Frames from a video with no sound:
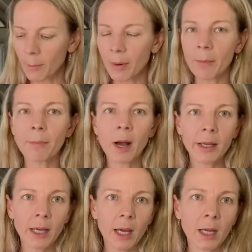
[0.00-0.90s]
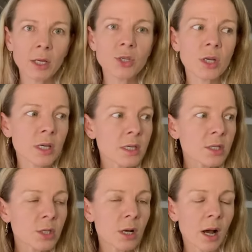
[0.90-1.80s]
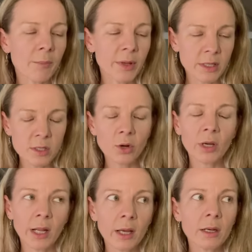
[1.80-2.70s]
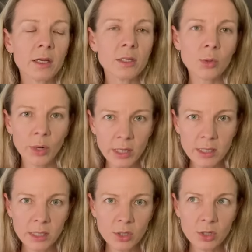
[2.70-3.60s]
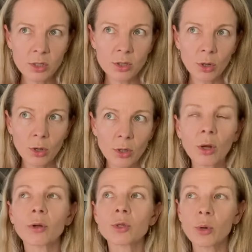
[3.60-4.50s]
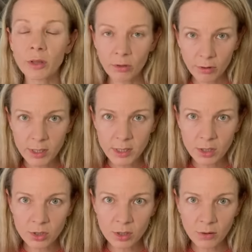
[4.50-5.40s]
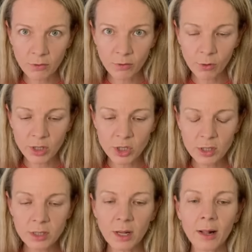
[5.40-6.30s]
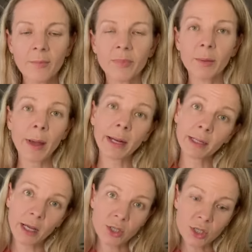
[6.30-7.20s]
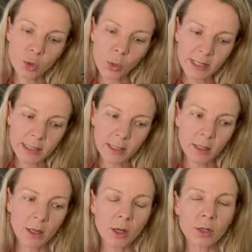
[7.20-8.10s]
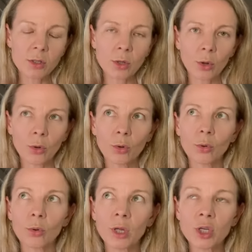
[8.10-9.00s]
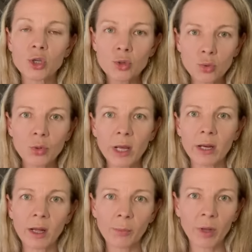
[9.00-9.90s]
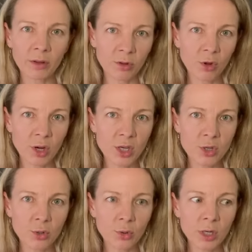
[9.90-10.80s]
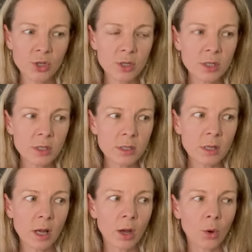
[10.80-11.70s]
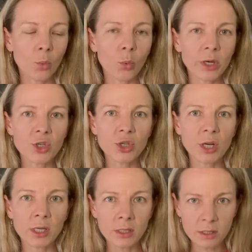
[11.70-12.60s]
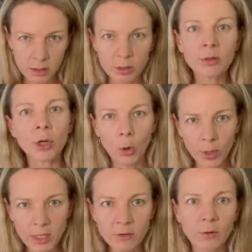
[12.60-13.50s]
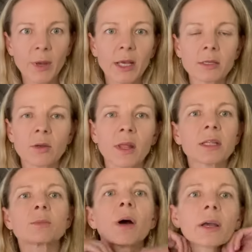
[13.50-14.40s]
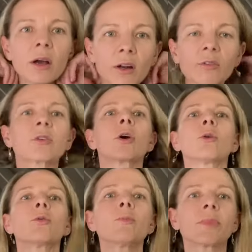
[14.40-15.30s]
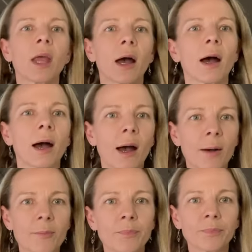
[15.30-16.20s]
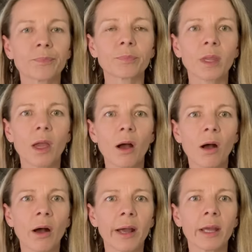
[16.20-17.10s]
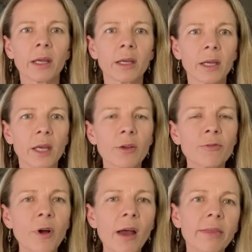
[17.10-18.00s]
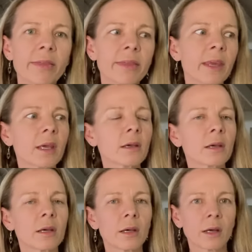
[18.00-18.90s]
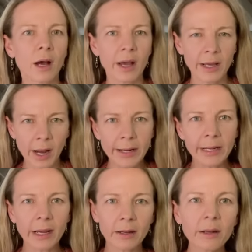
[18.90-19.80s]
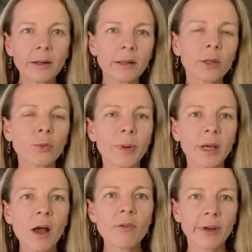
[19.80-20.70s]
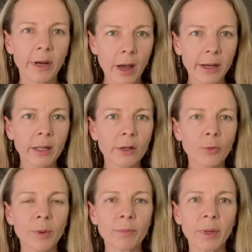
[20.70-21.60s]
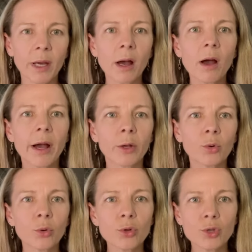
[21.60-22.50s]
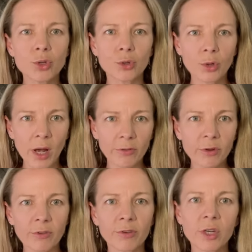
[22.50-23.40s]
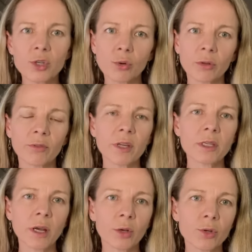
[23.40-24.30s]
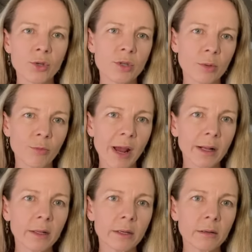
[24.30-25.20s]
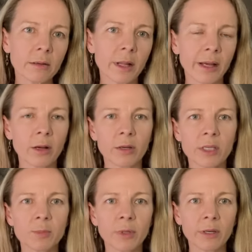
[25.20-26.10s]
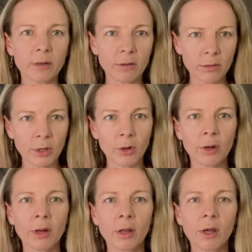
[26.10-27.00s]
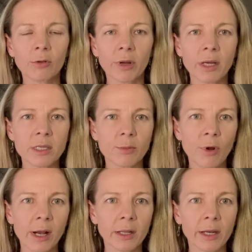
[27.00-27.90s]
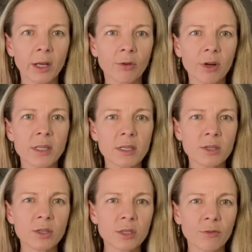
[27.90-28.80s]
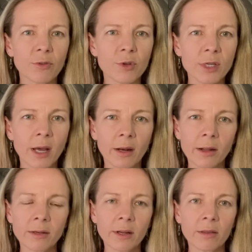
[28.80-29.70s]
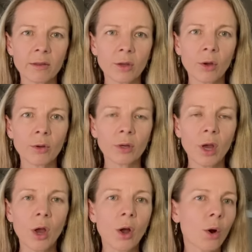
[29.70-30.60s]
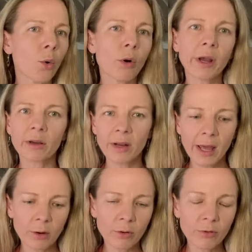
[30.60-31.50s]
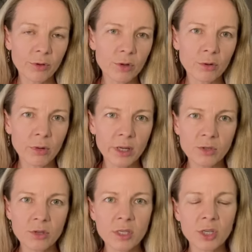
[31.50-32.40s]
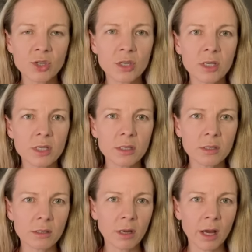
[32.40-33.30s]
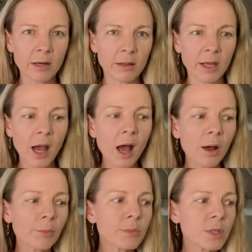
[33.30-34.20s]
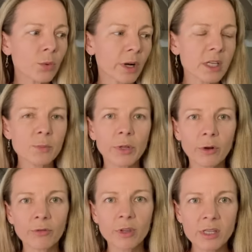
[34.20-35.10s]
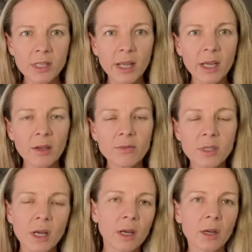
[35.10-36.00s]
But my gauge is, in stockinette, is 23 stitches over 4 inches. And the pattern gauge is 20. So it should end up at 32 inches, which is no ease for me. So that's my kind of goal. If I think I need it a little bigger, if I'd like it a little bit bigger, I could do, after I finished all of this, I could do some raglan, like I could split, you know, and create some raglan increases, just a few down underneath the yoke, or I could add on a few extra stitches under the arms when I split off for the sleeves.